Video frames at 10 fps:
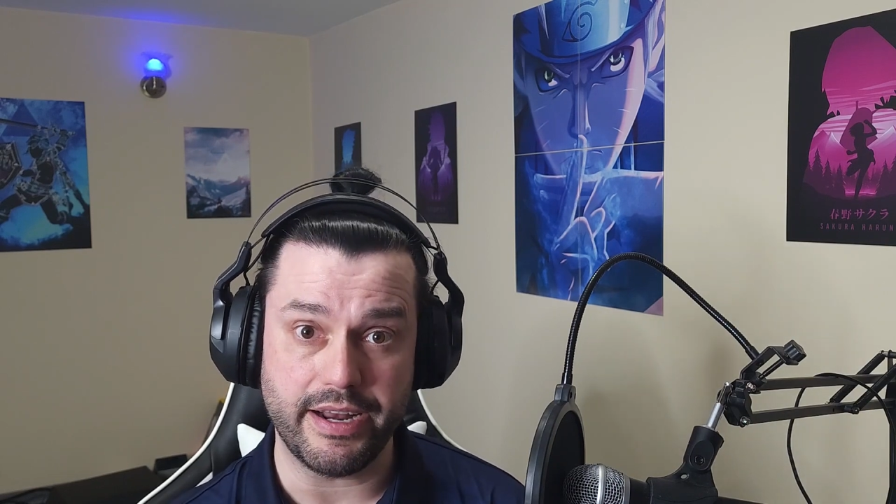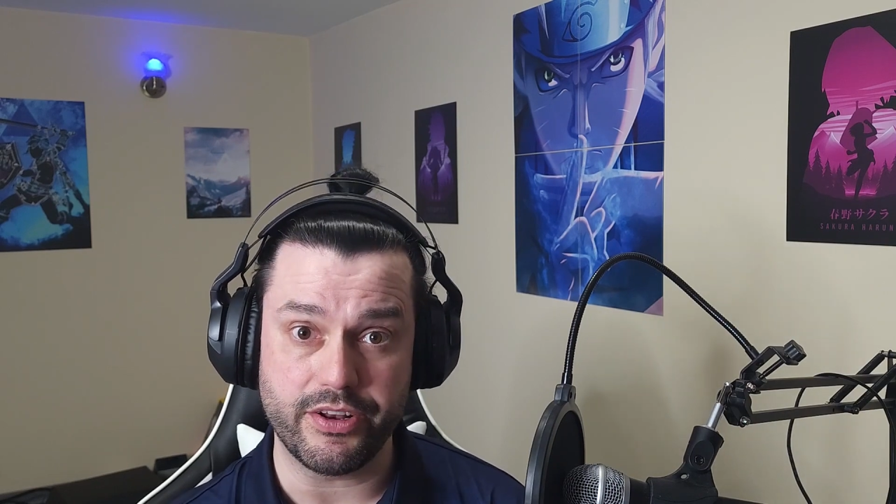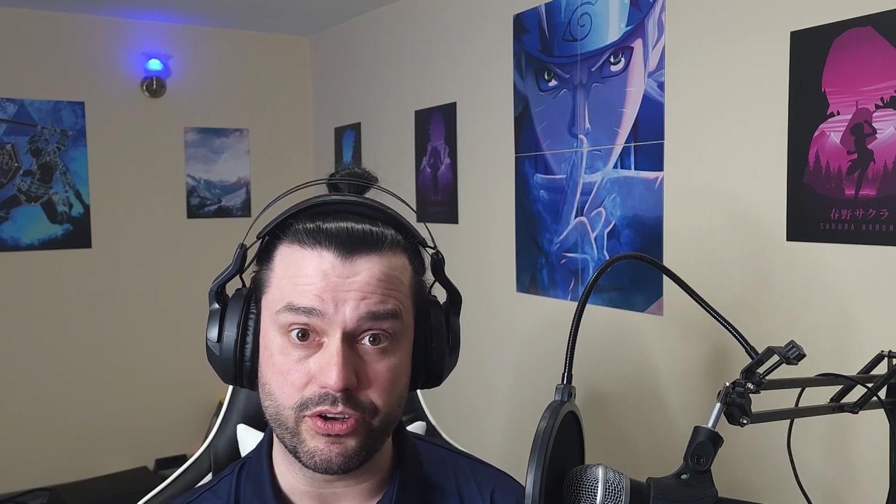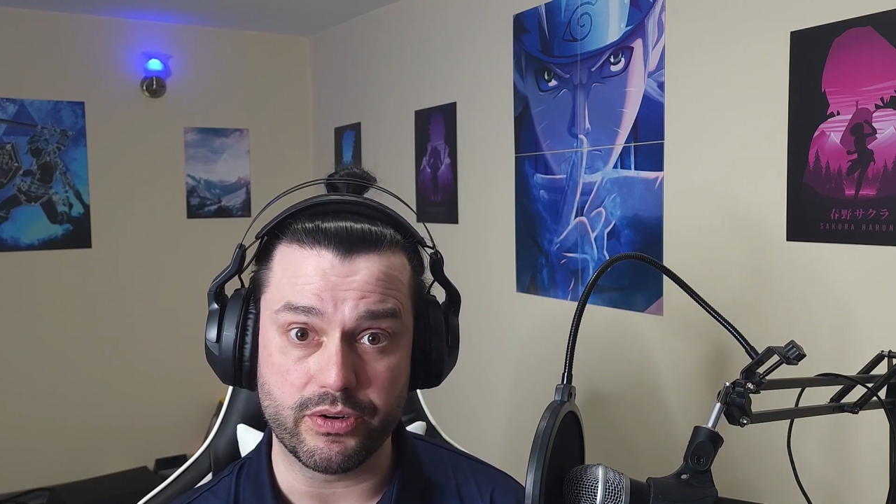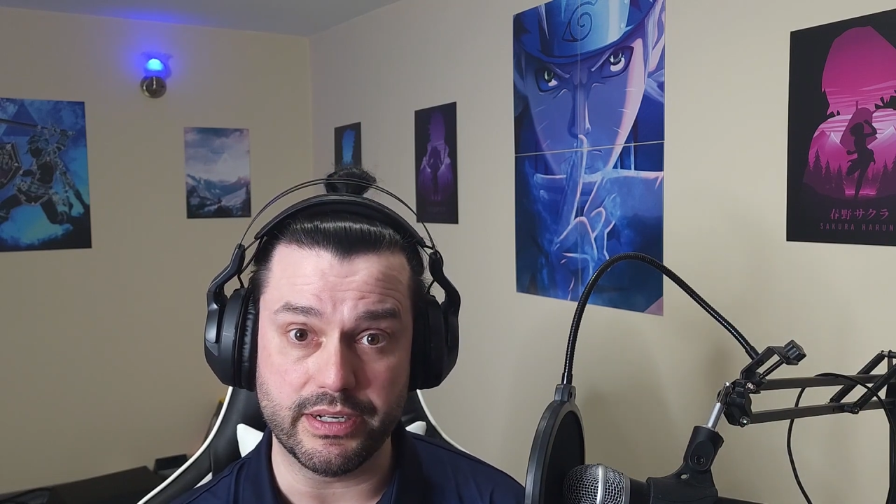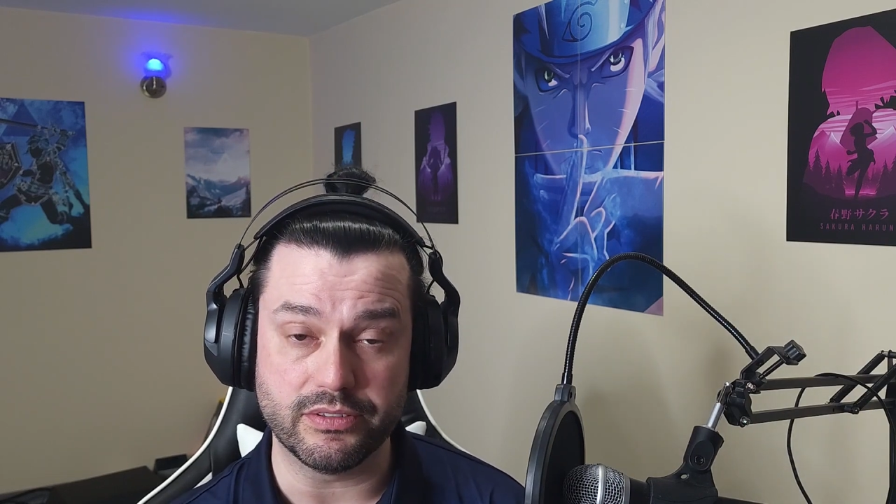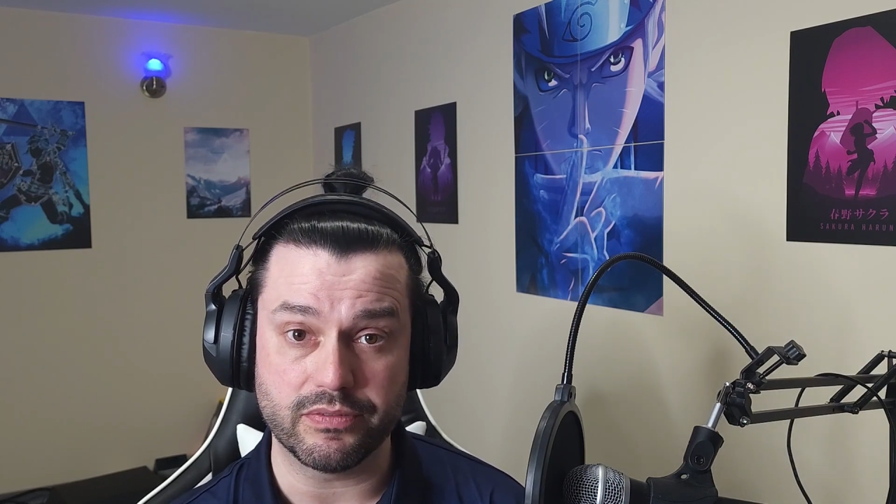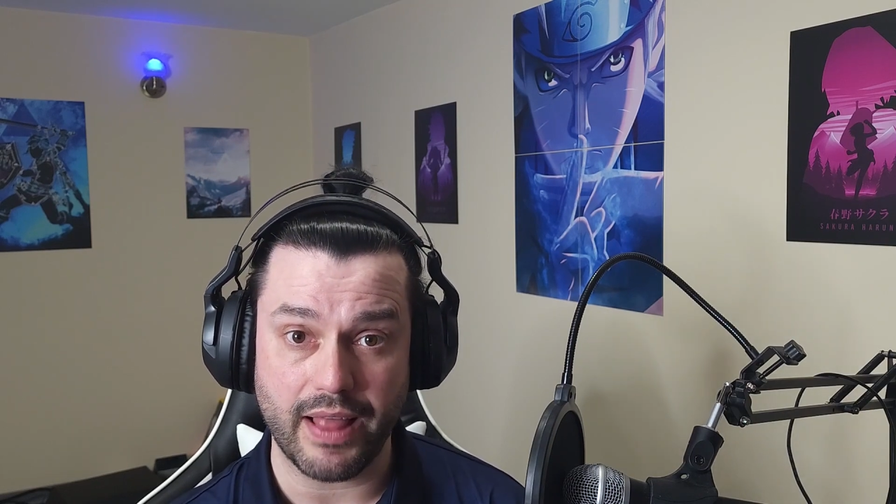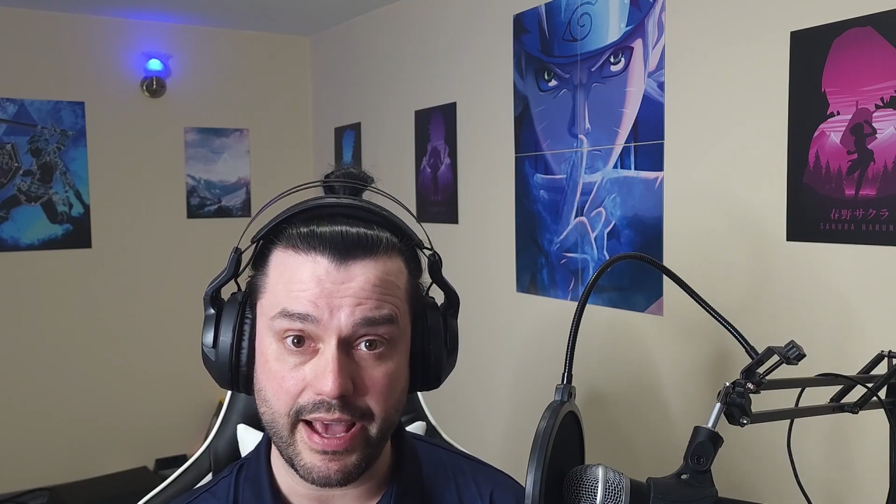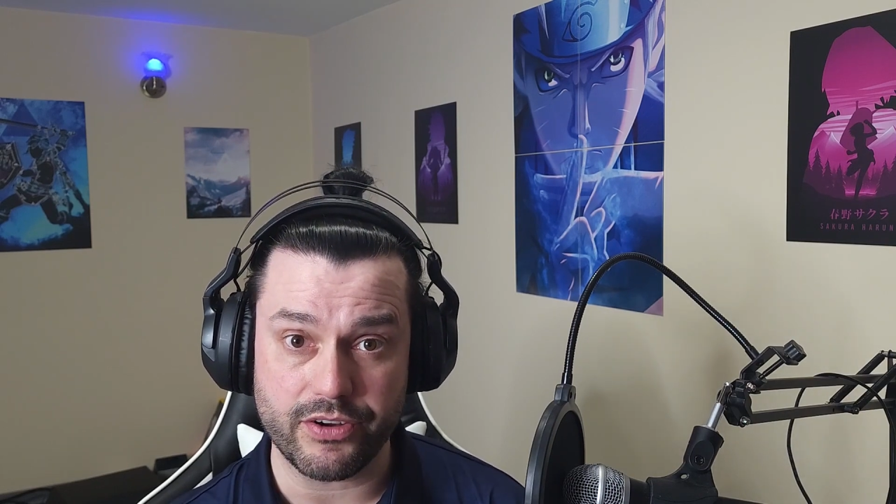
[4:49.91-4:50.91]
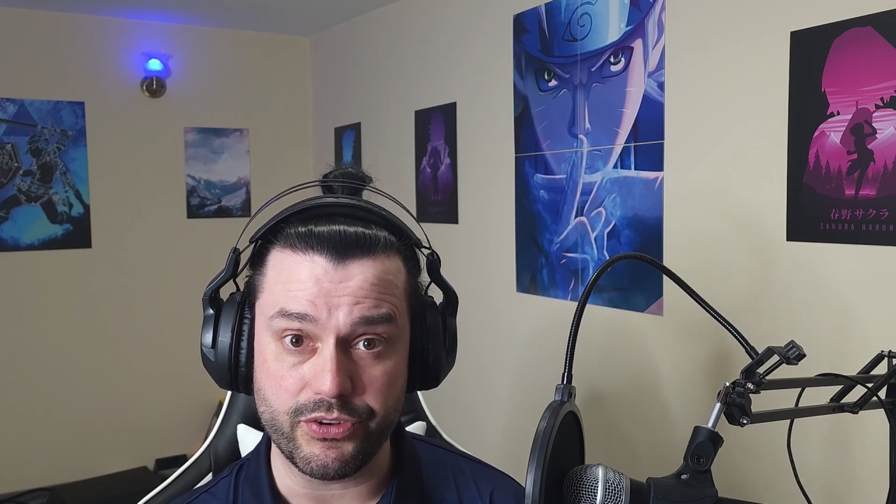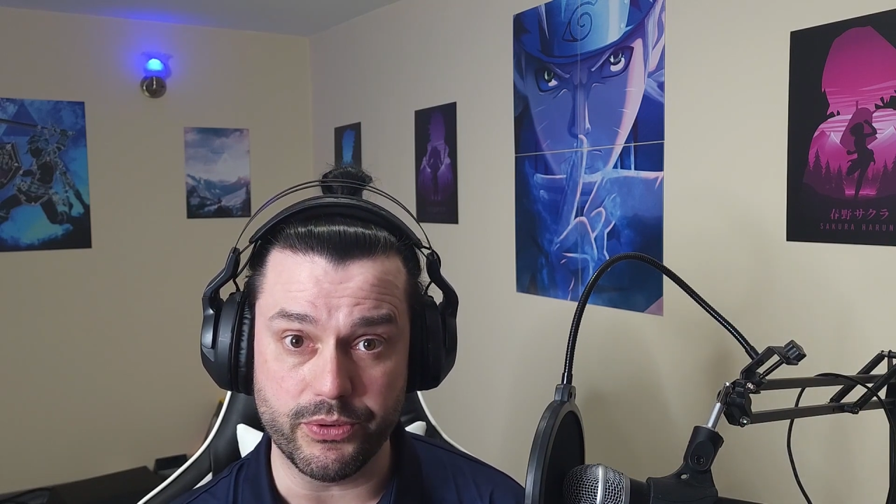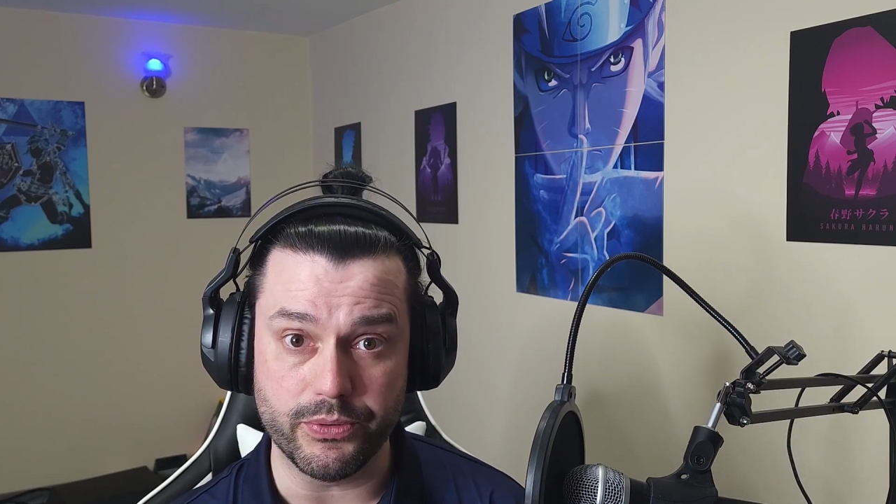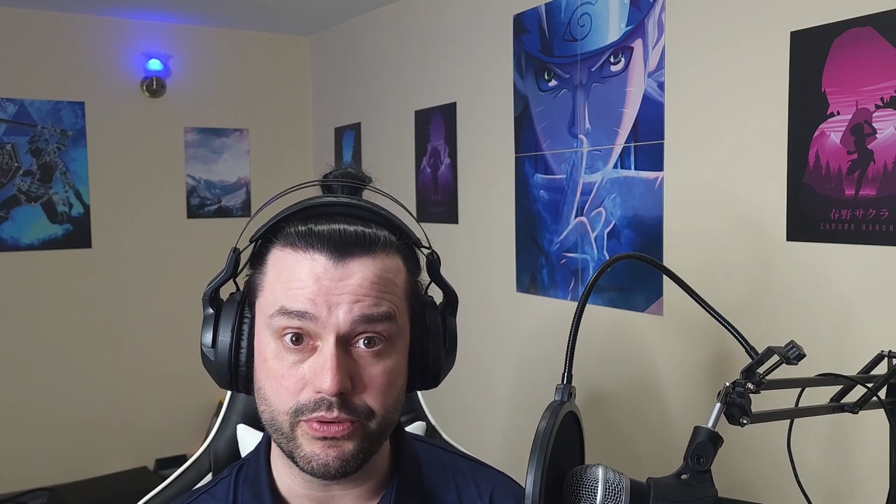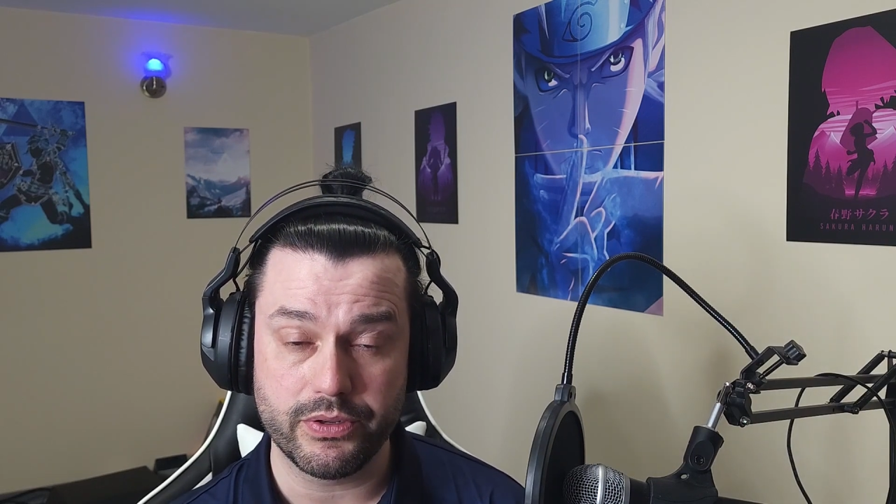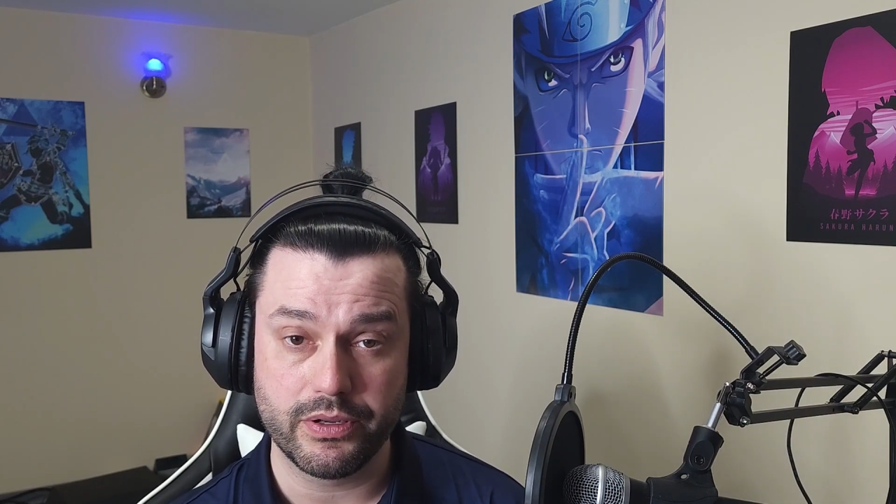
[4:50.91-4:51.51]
degrees of latitude,